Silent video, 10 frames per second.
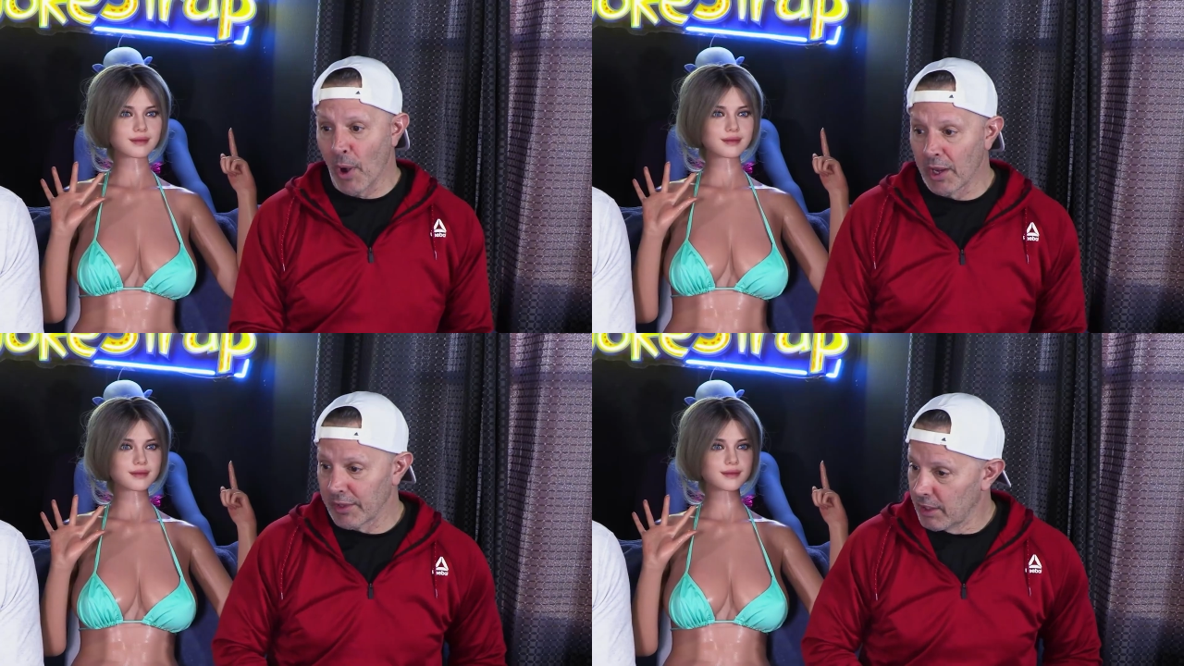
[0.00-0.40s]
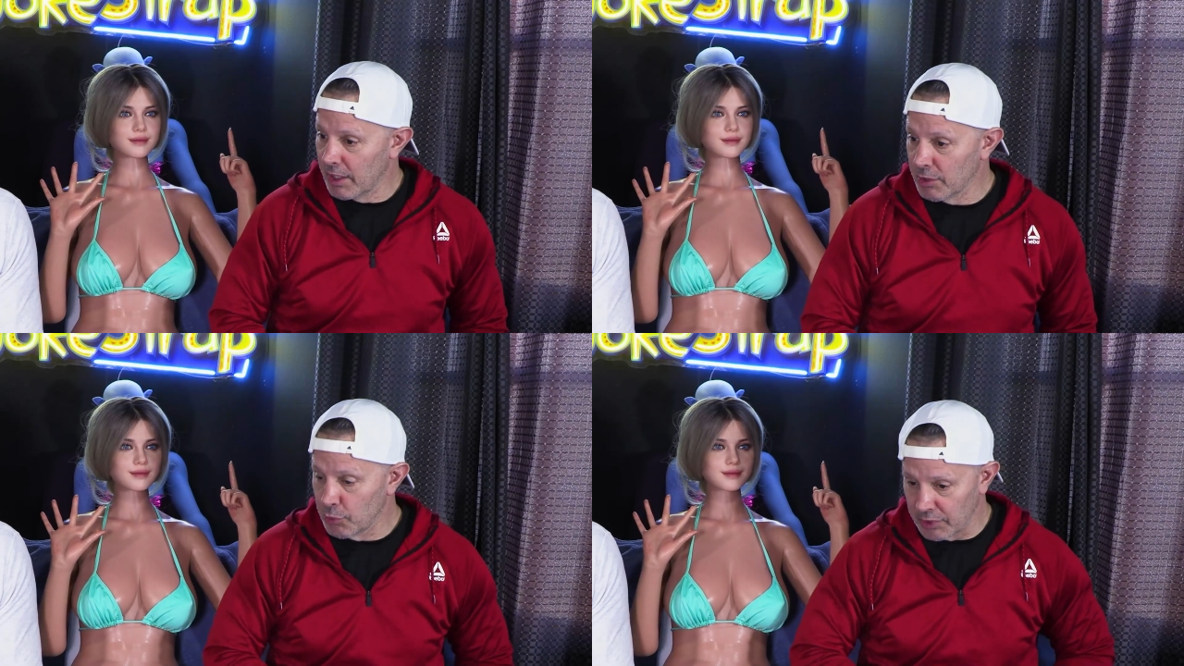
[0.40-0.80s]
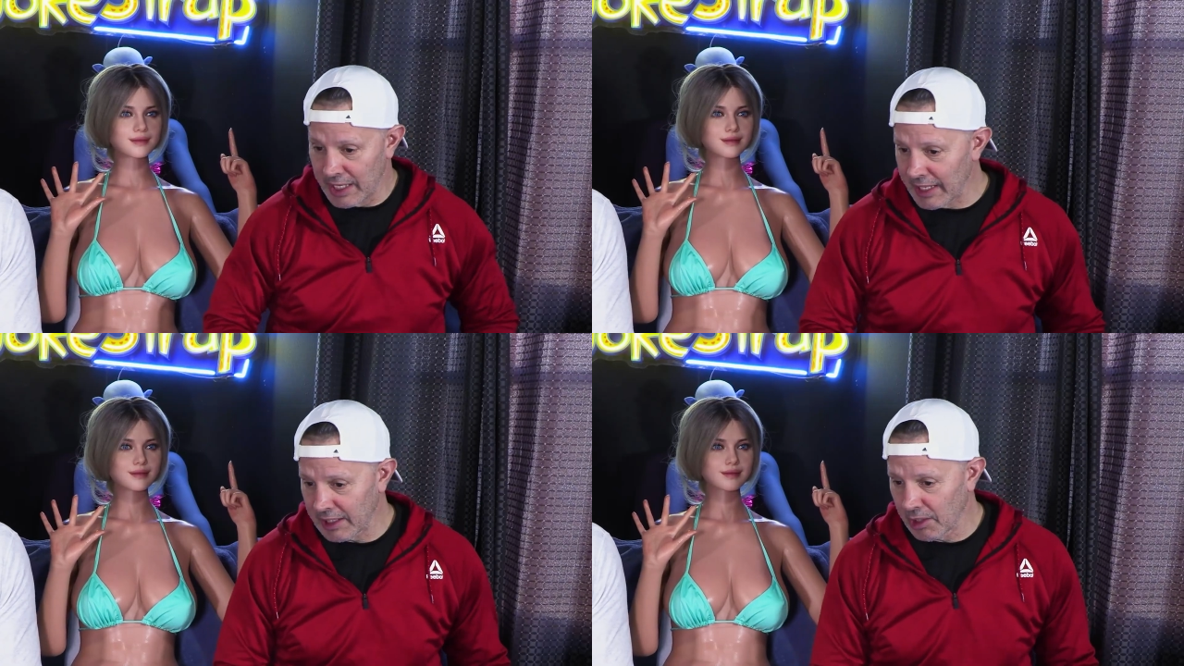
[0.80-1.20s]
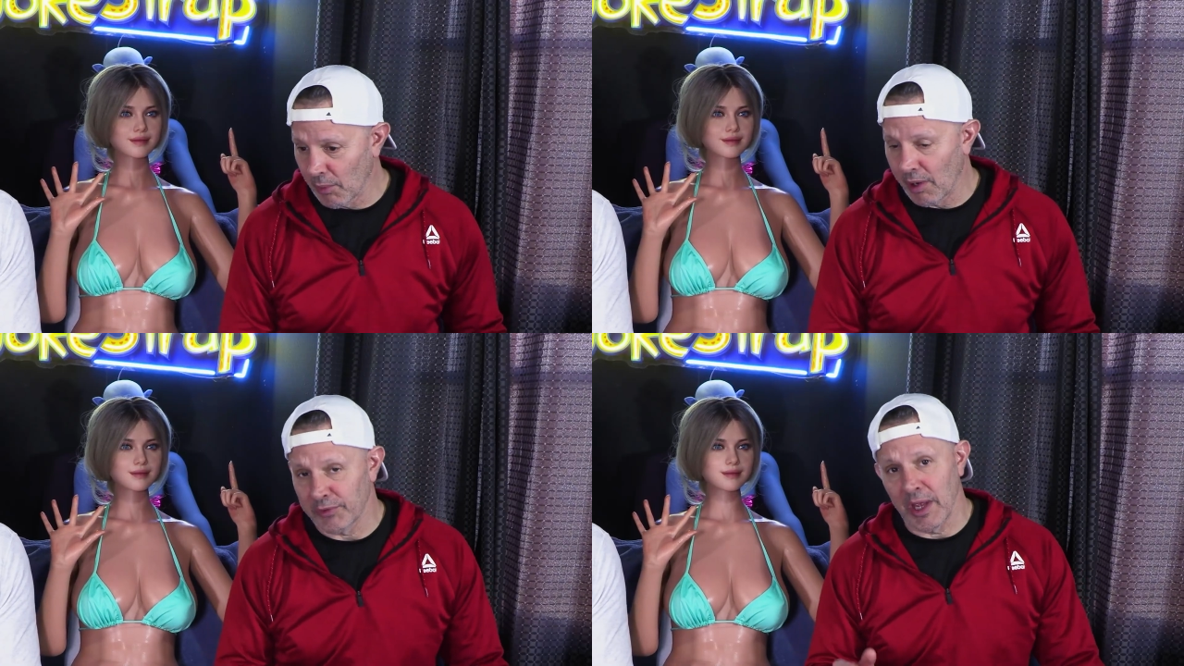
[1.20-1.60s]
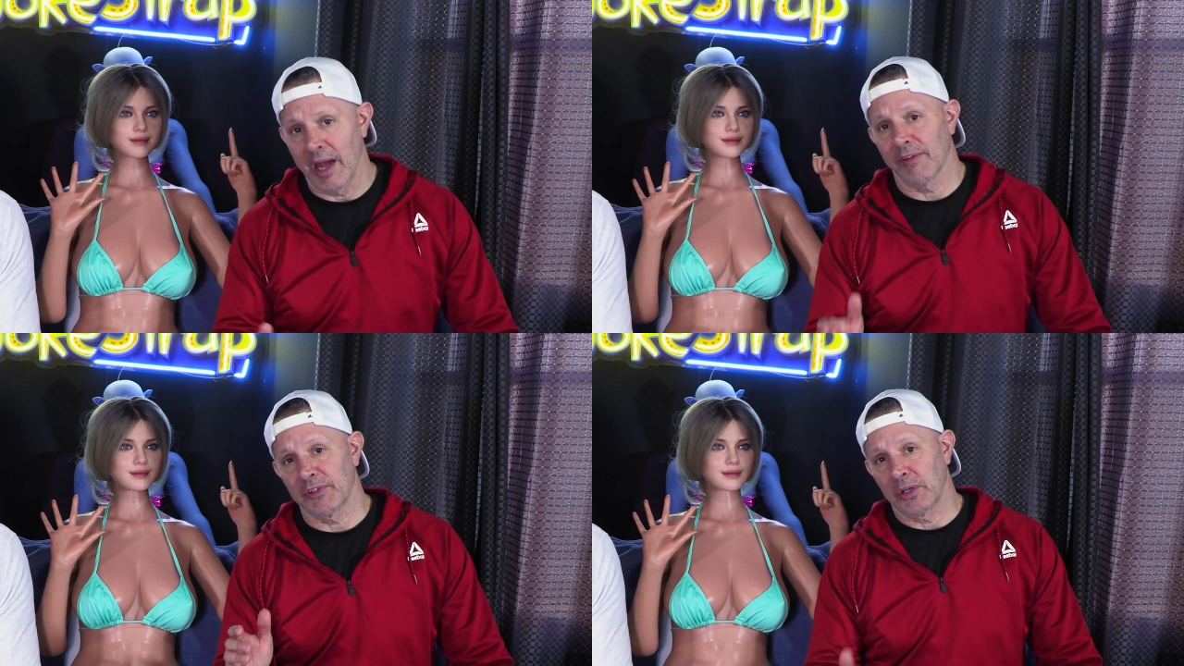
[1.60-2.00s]
Speaker 1: But you can't get them off. You
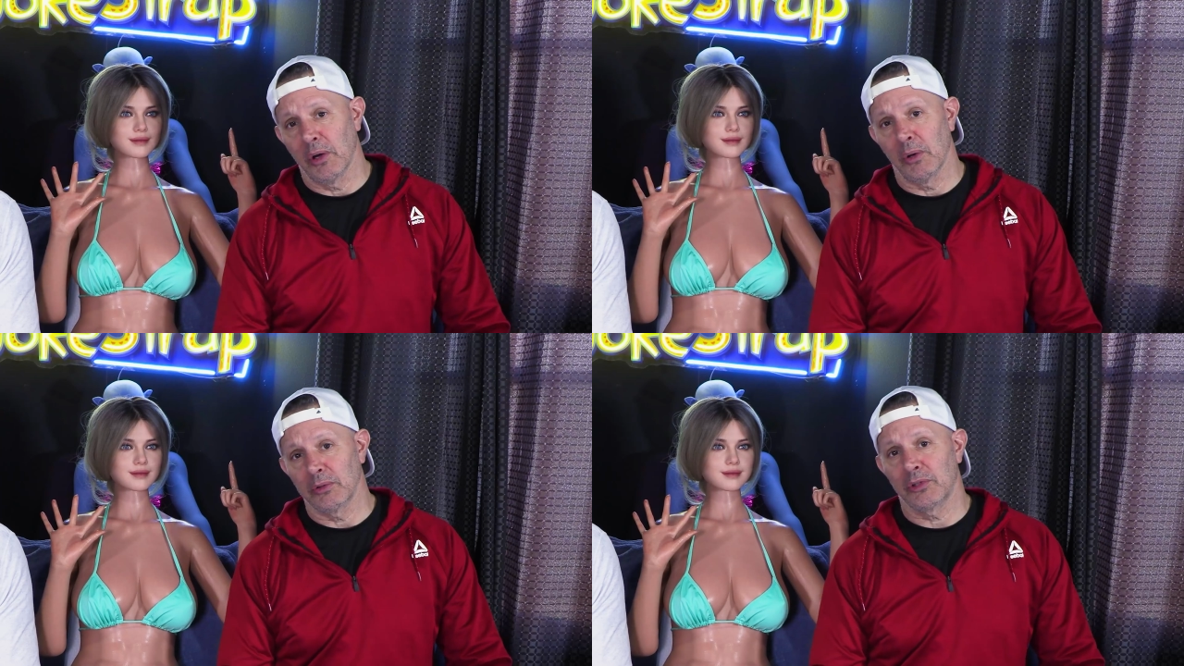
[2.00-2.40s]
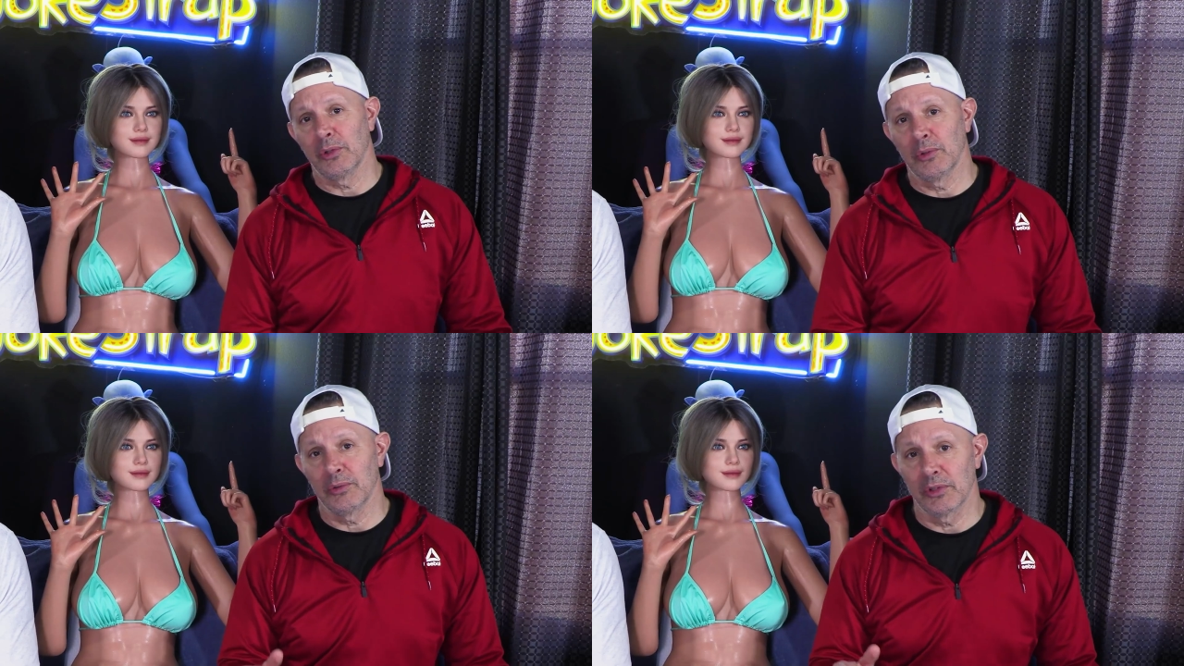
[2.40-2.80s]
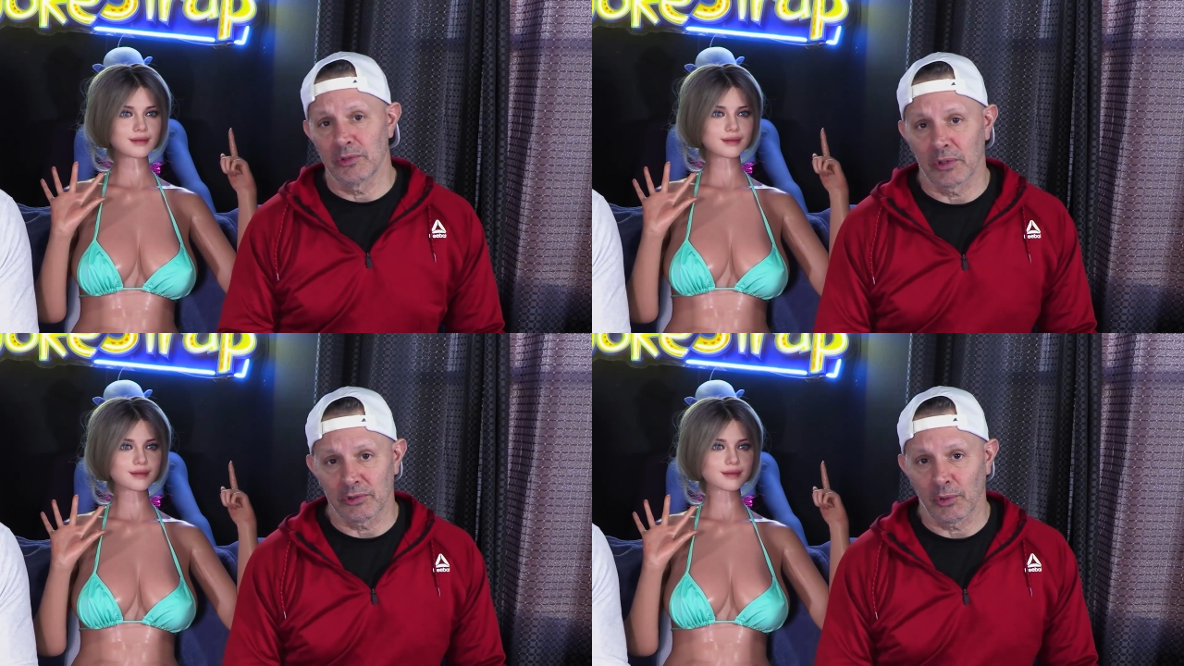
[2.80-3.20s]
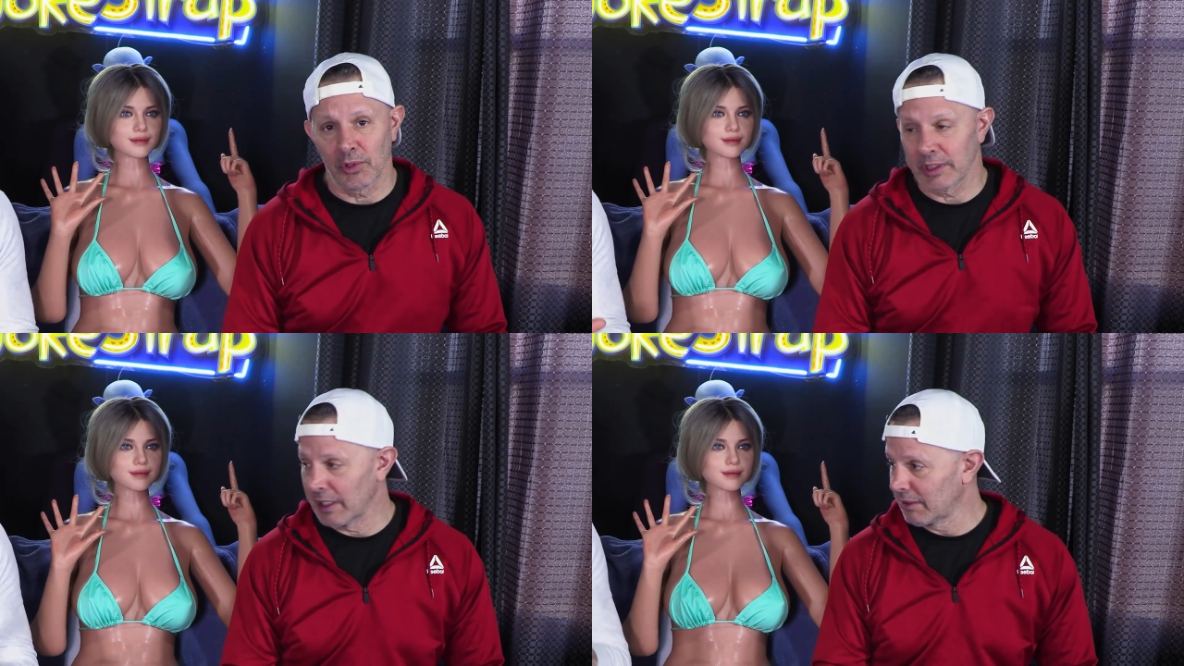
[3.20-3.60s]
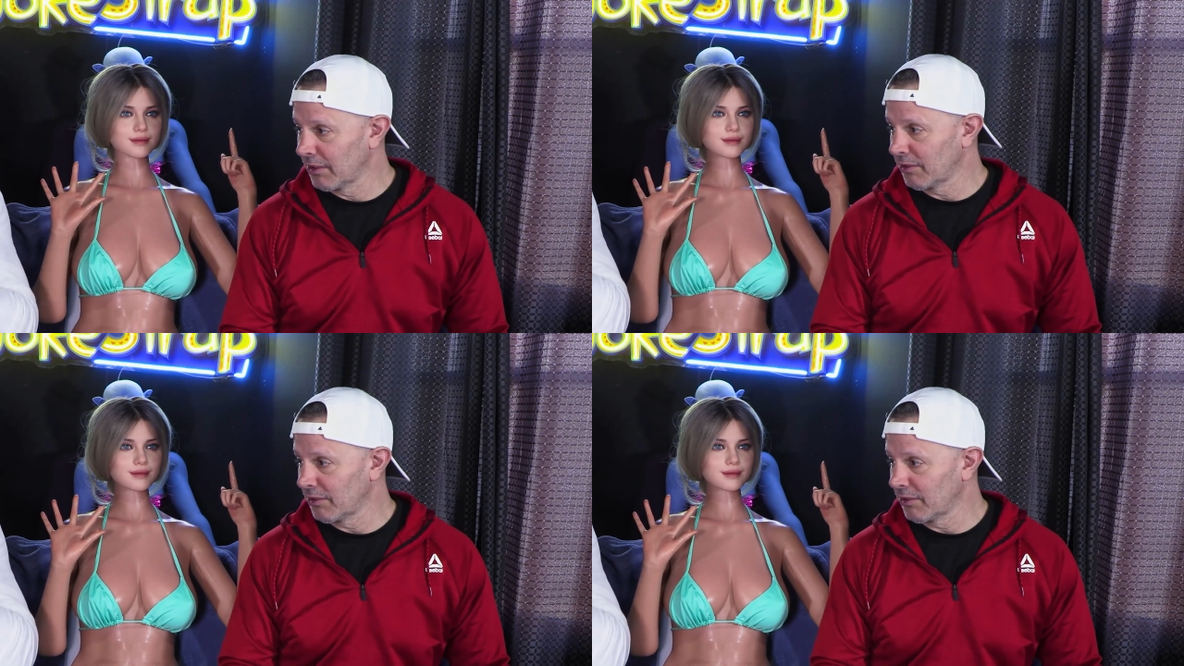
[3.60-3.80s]
have to go to the drugstore and get